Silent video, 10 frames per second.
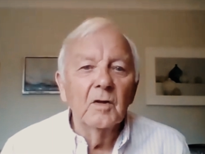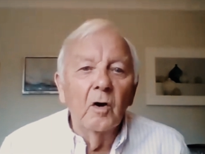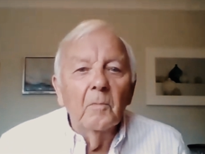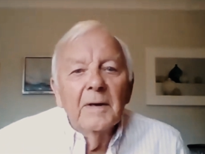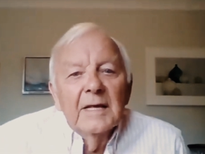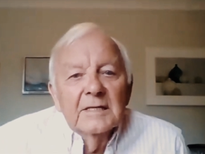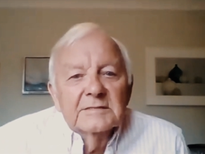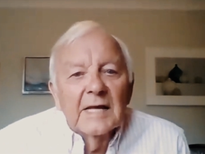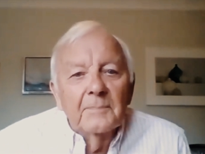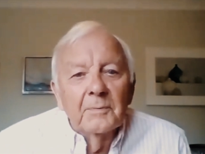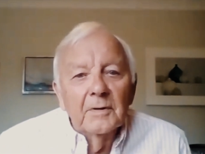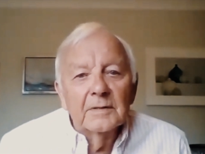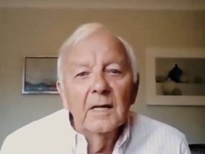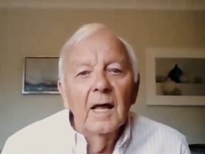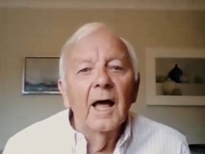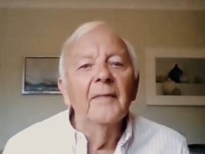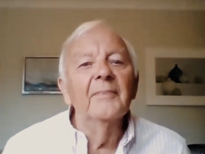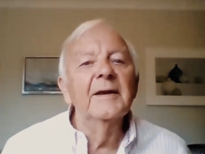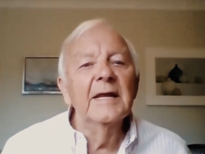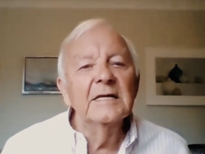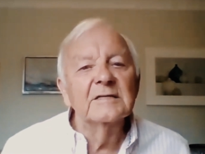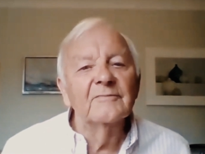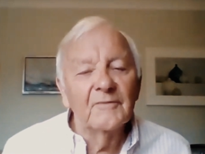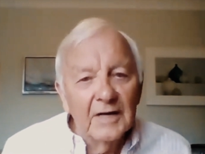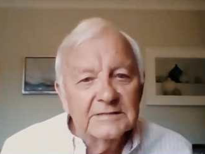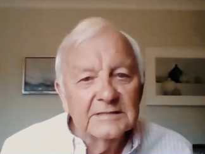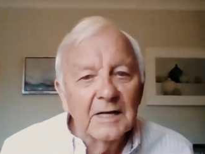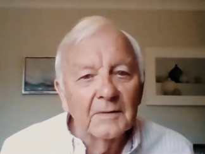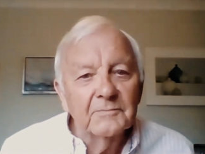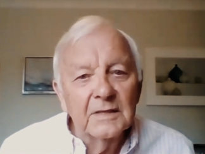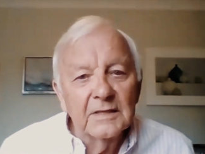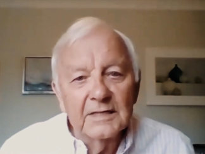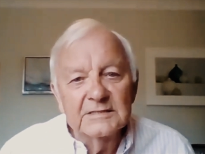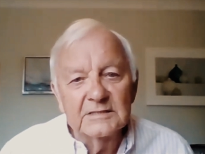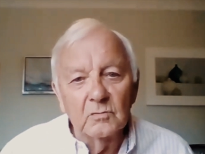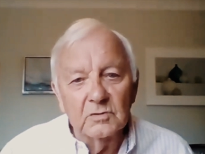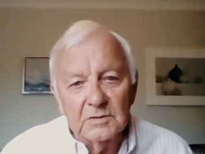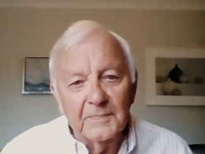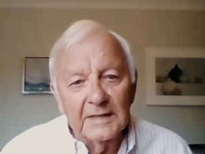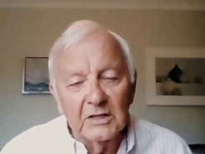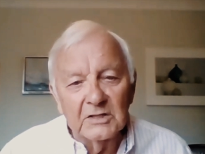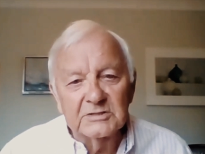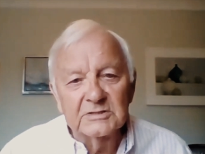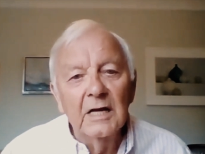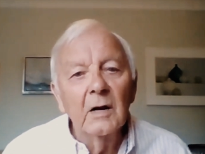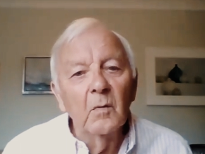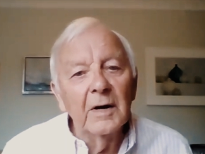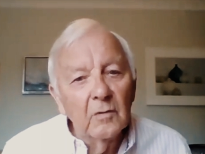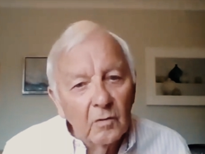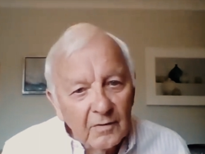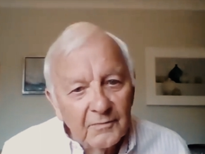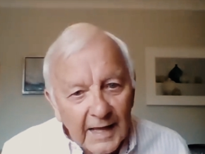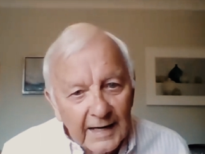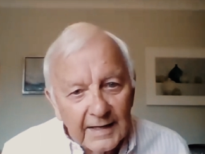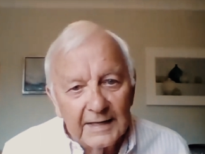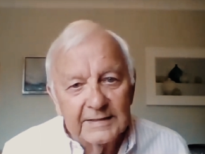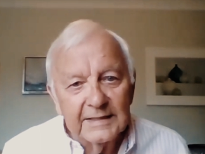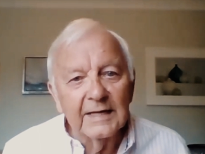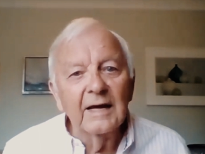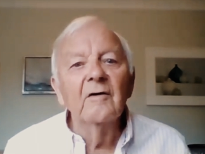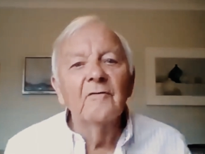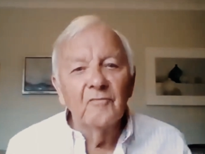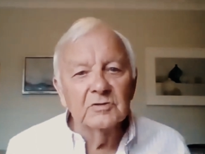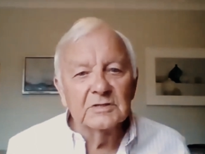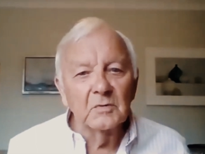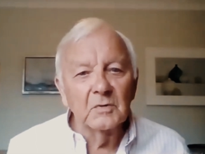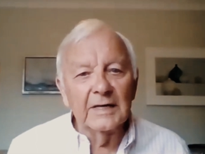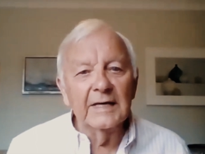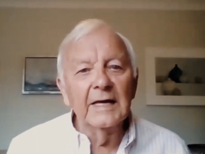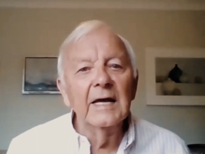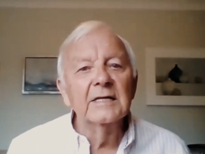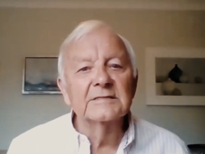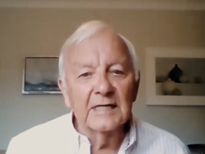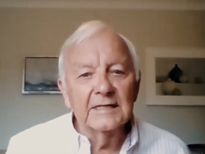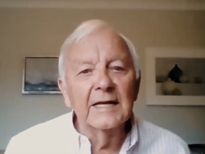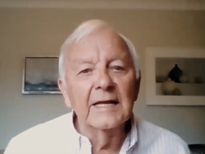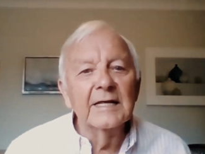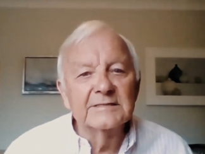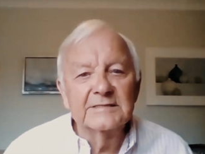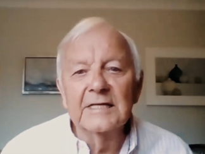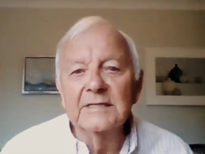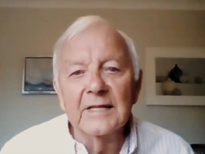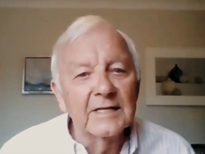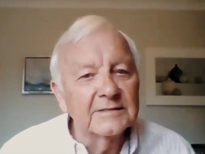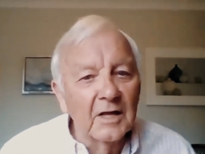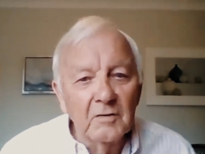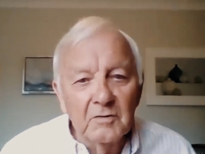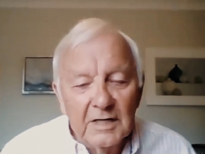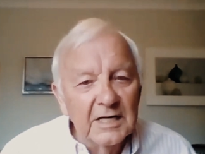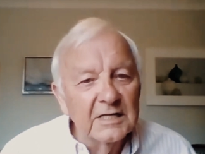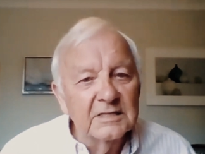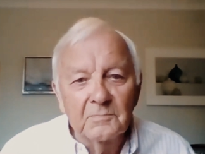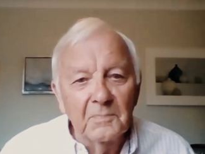or being separate and the need to find something that is thought to be lost, when all of that idea falls away, suddenly it's seen that there's no need